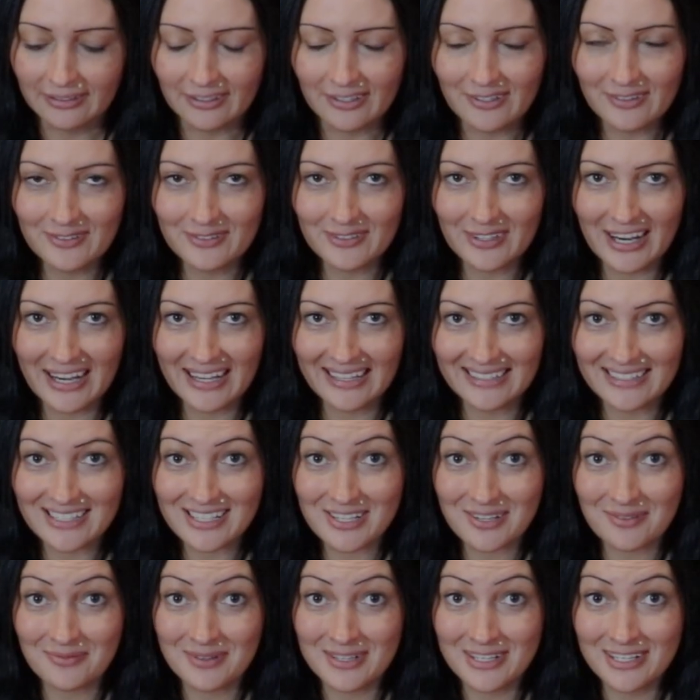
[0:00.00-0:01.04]
All right,
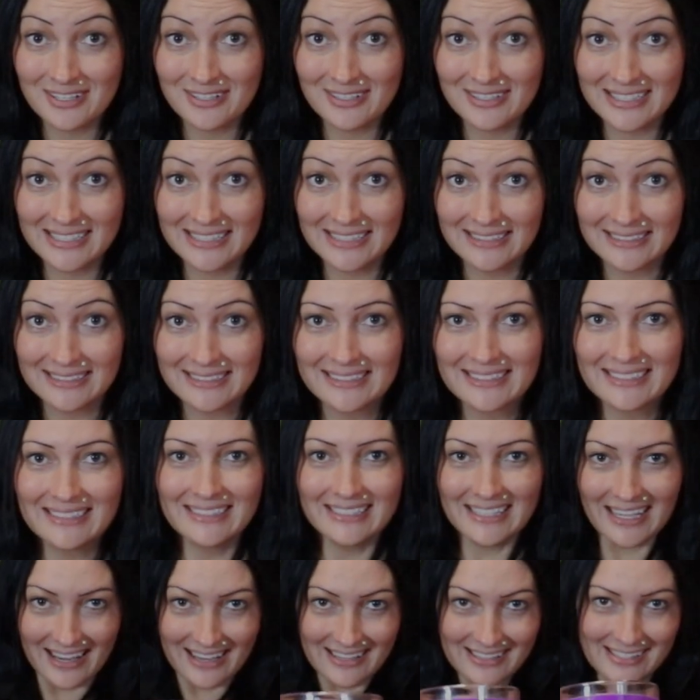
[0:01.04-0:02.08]
should we do it?
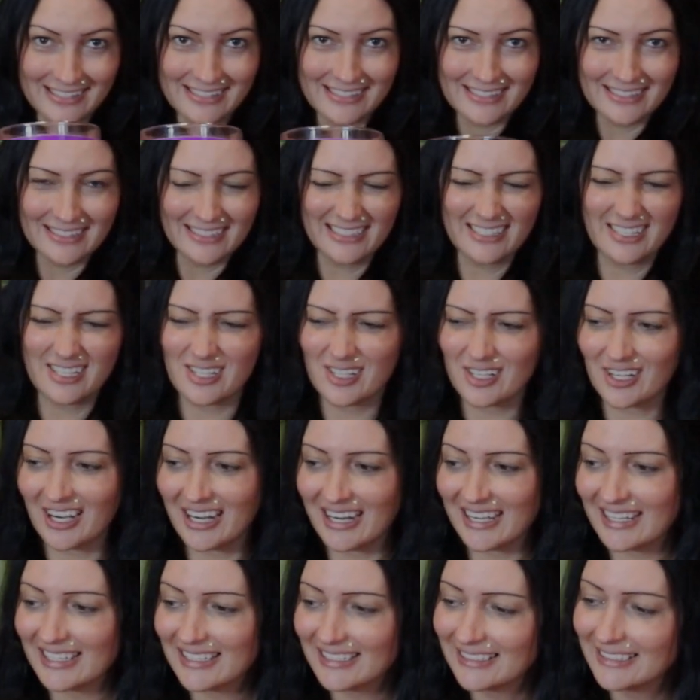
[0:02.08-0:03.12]
Yes, let's try
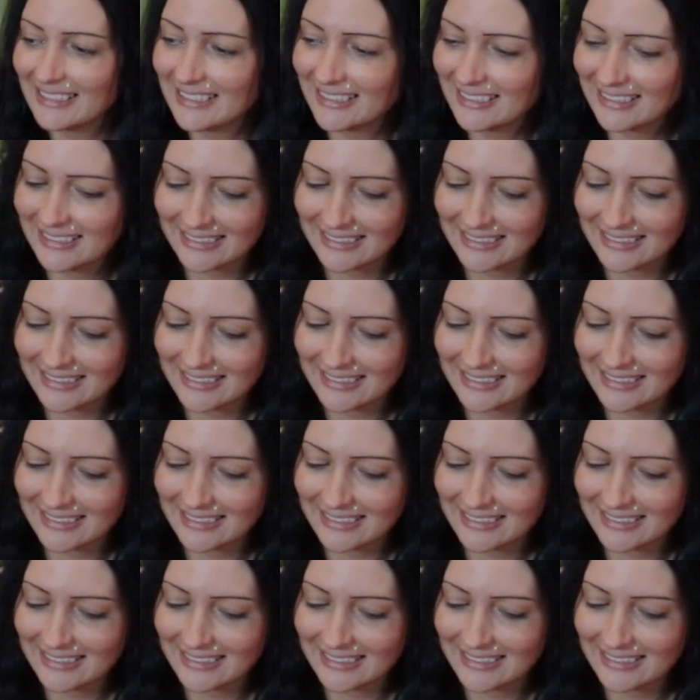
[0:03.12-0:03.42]
it.